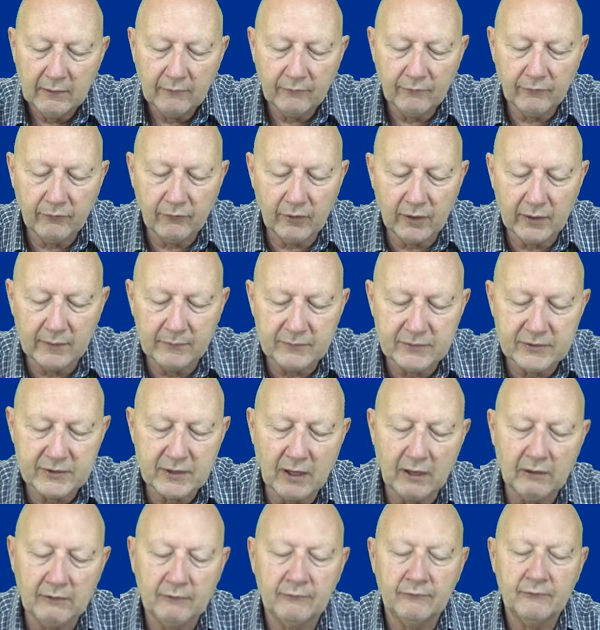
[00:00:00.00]
for
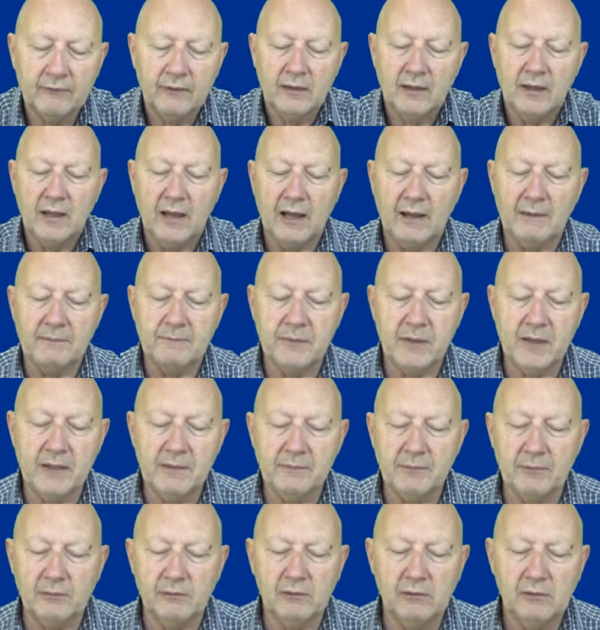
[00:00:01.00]
himself, a
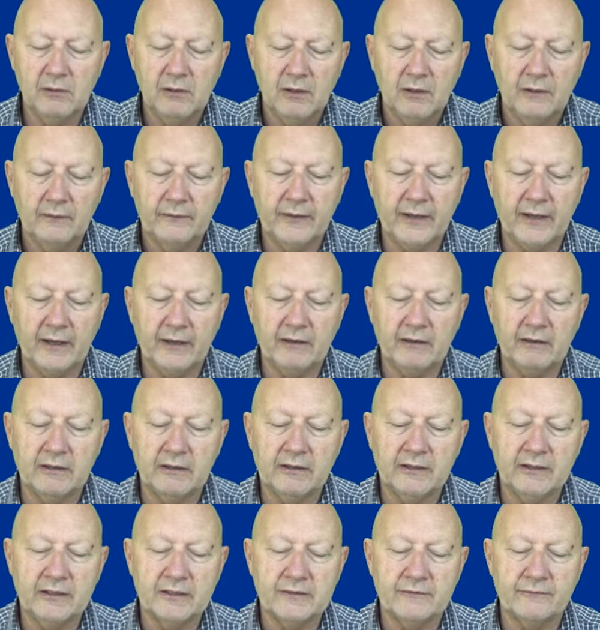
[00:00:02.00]
people that
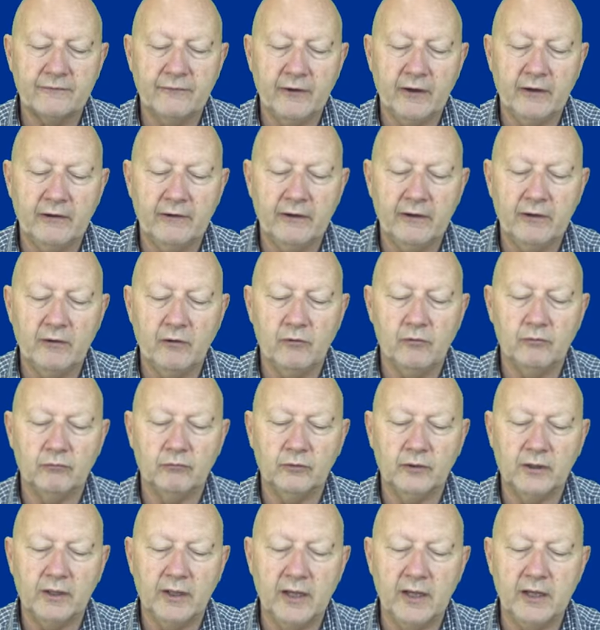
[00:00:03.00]
are his very
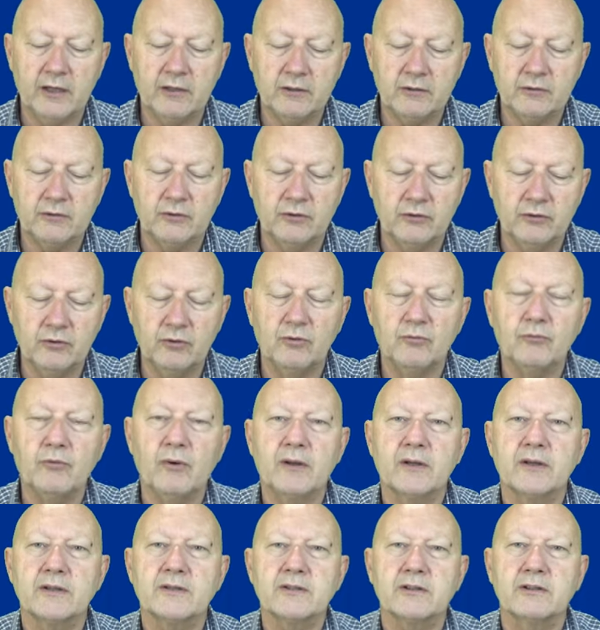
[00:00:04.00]
own, eager to do
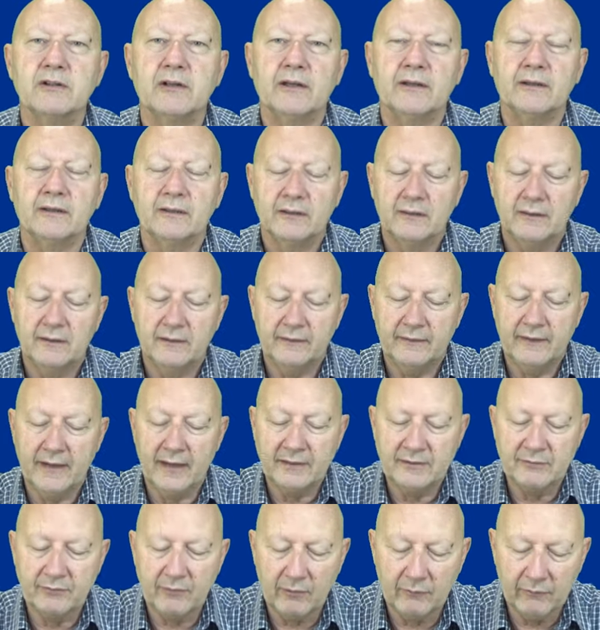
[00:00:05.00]
what is good.
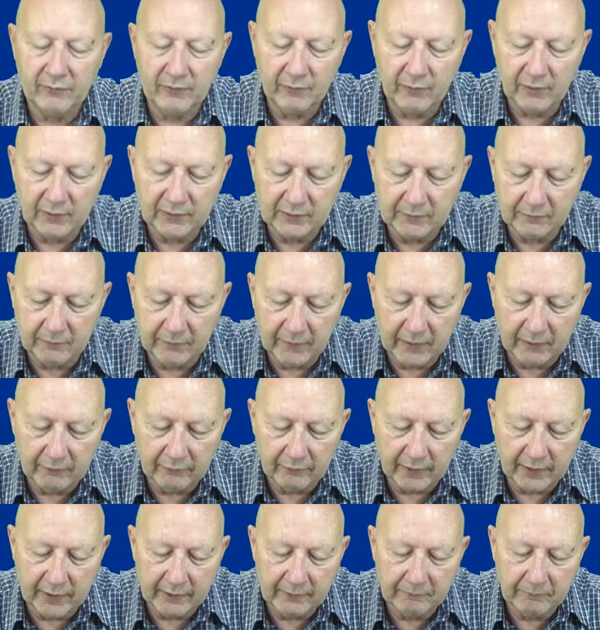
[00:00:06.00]
That's what we want to be,
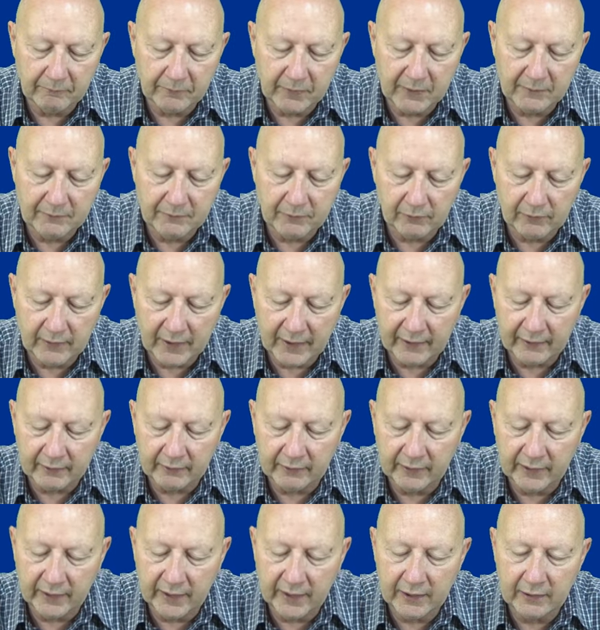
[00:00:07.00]
right? People that
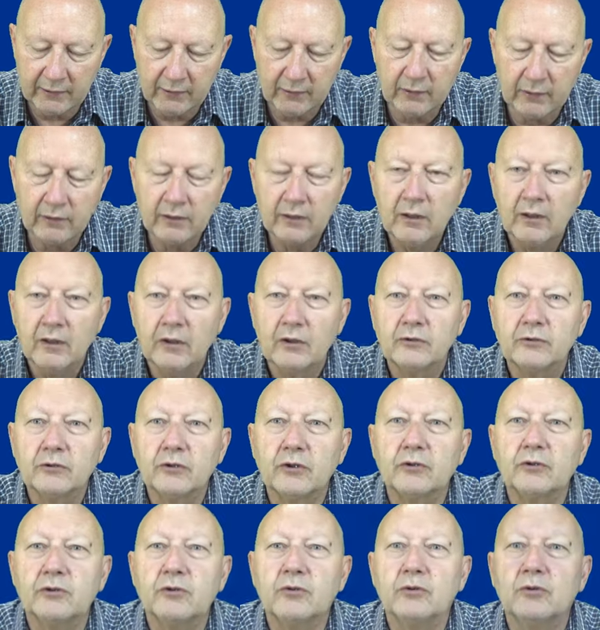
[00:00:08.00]
are eager
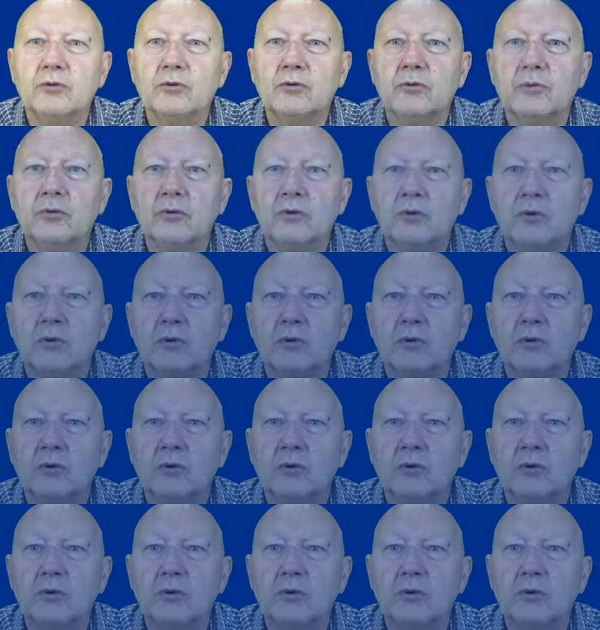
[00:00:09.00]
to do